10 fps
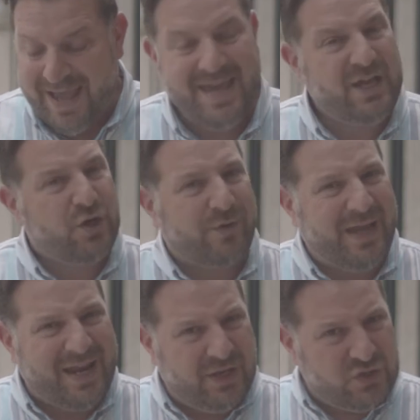He
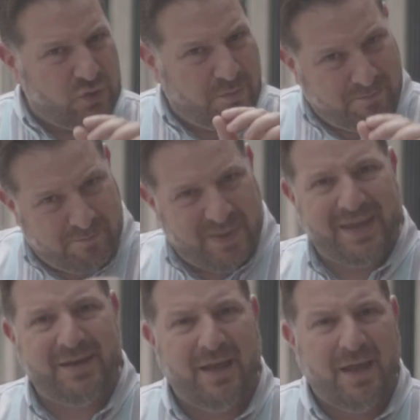created you
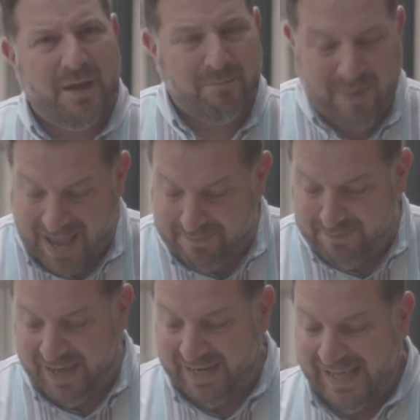bit by
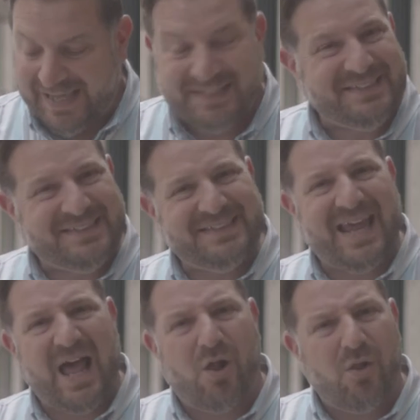bit,
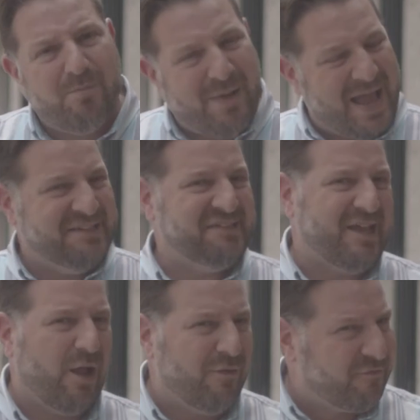cell by
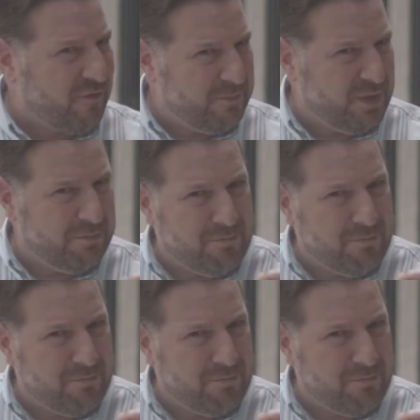cell, from the